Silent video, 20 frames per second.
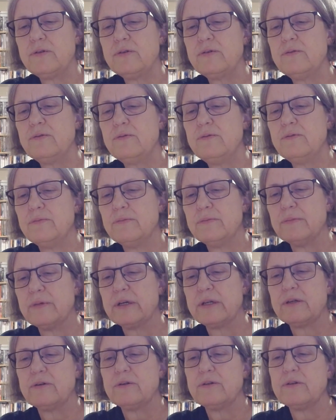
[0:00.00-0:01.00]
Oh my
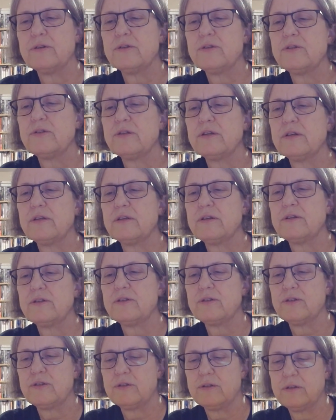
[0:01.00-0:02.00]
goodness, yeah.
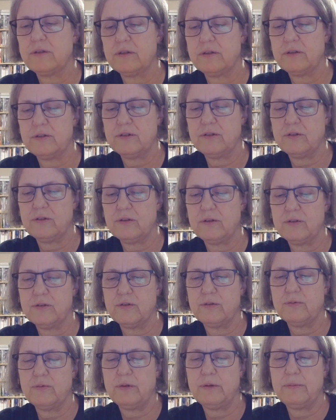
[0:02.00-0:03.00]
This is
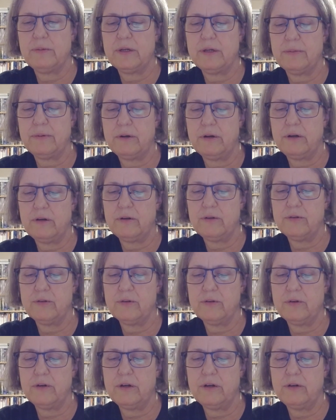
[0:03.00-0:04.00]
also, it would be that
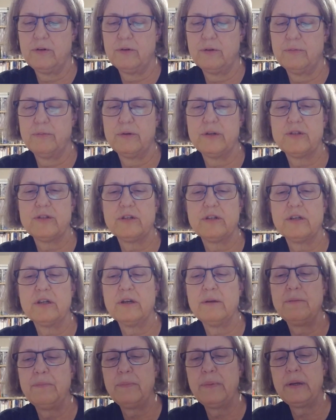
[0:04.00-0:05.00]
Harcourt, Brace and
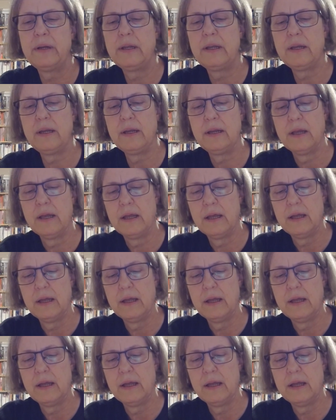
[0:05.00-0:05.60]
Company.